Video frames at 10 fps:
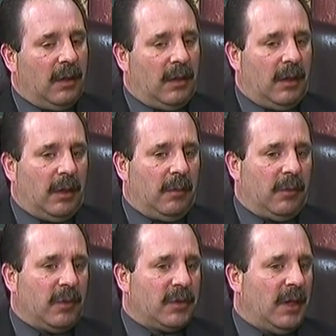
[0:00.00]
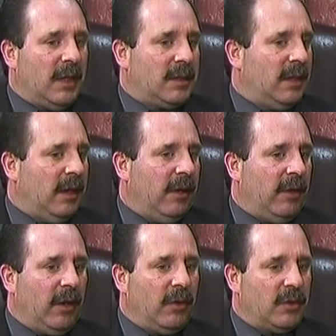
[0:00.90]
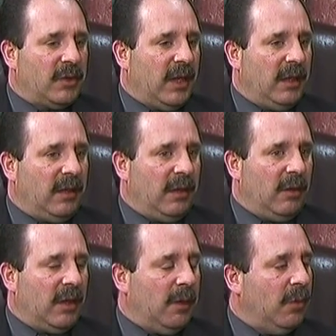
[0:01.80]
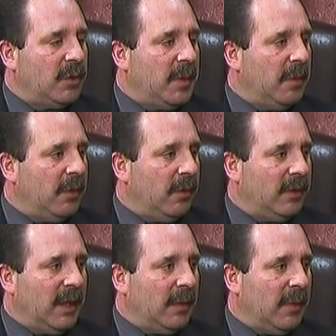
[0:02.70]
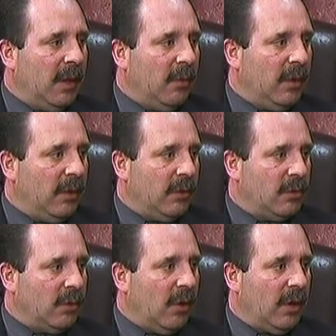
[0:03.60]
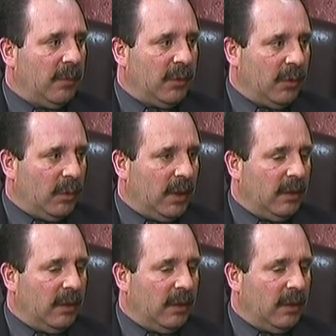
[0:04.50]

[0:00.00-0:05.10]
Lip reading: There's a lot of scenarios that that most people don't think about when they're drawing up their will.